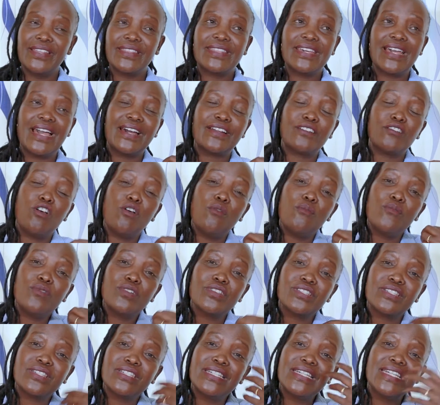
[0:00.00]
They are
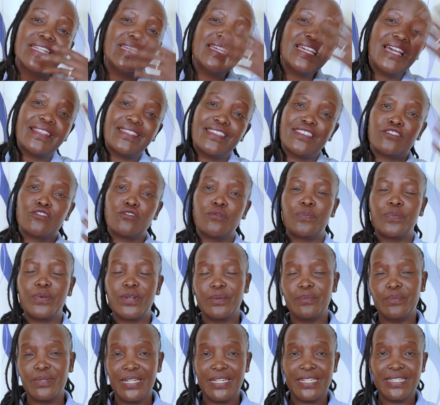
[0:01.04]
almost near the
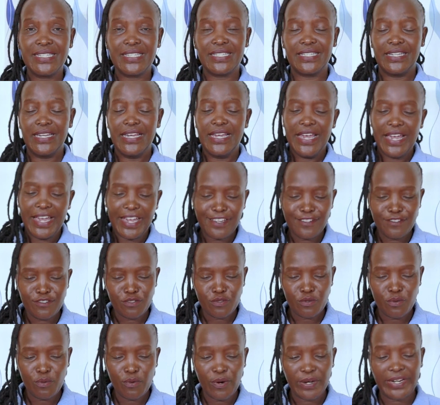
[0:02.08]
supreme deity, and
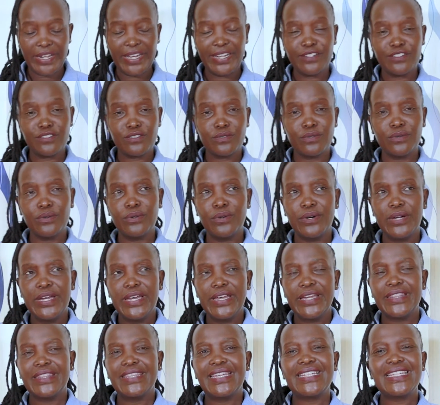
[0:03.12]
so on. And so
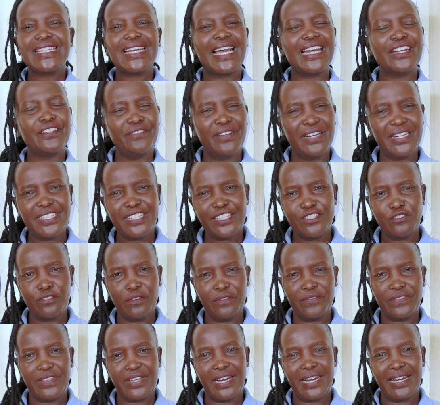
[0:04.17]
they take advantage
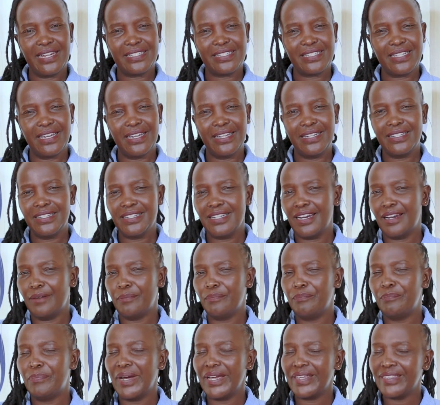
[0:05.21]
of that. And
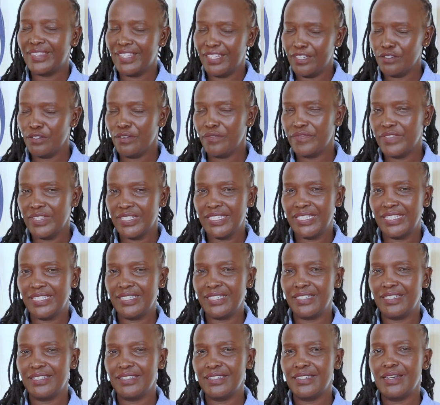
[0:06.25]
by the end of the
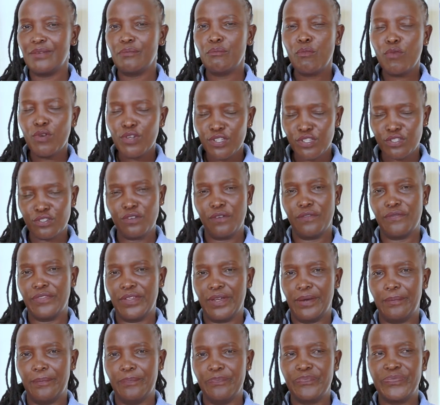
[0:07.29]
day, most of
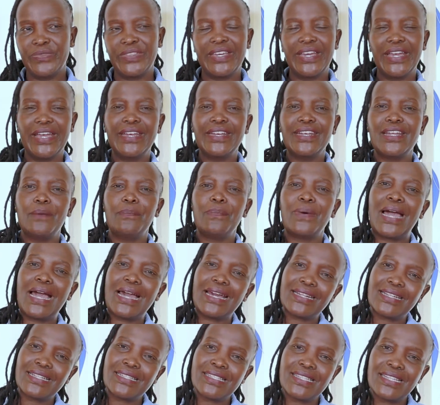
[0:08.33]
them, they end up
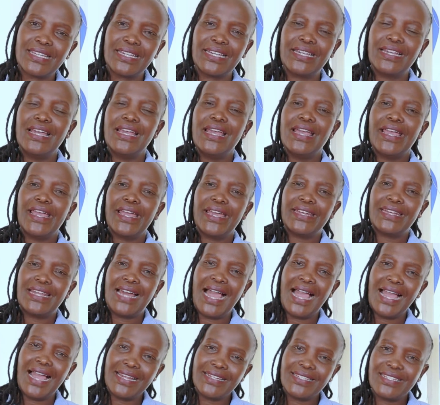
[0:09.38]
harassing and
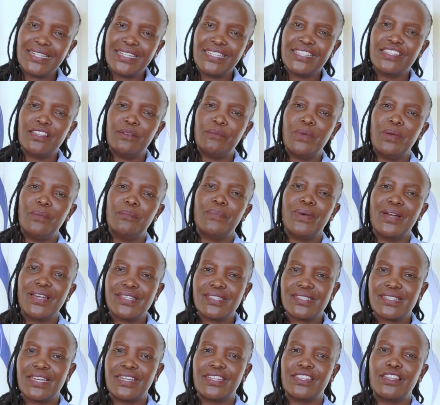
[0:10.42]
hurting the
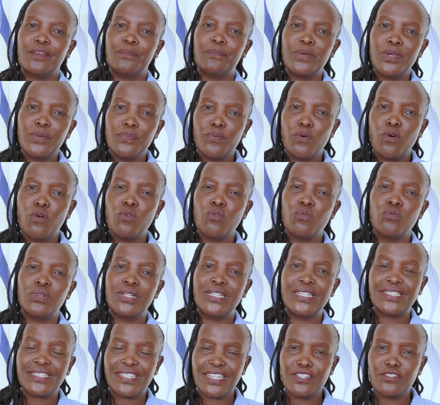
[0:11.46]
members and the people who
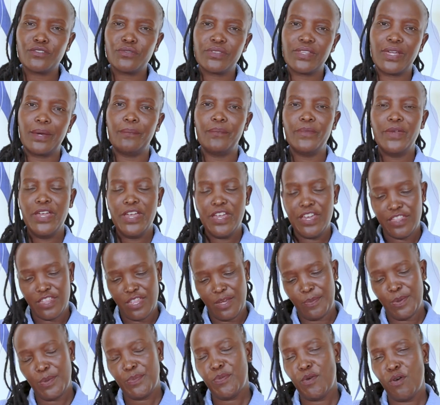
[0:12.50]
listen to them, the
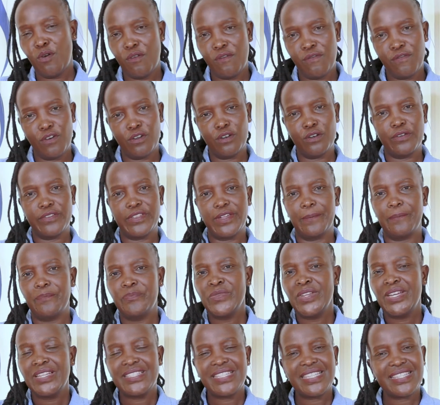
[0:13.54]
people who follow them.
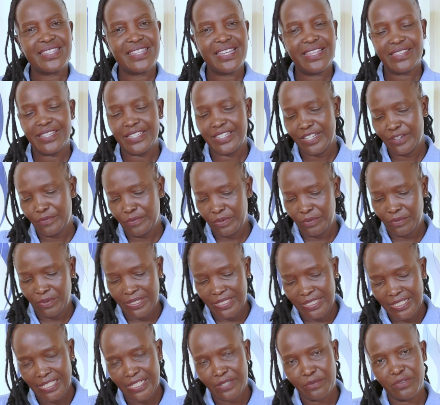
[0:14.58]
Just the other day, we were
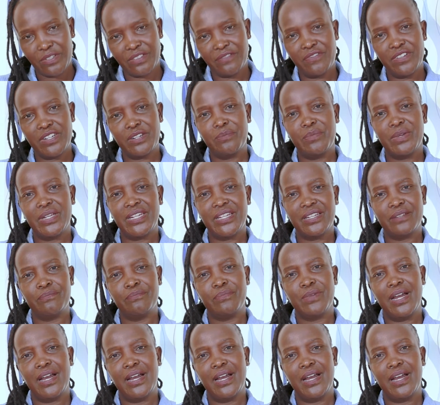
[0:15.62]
dealing with very many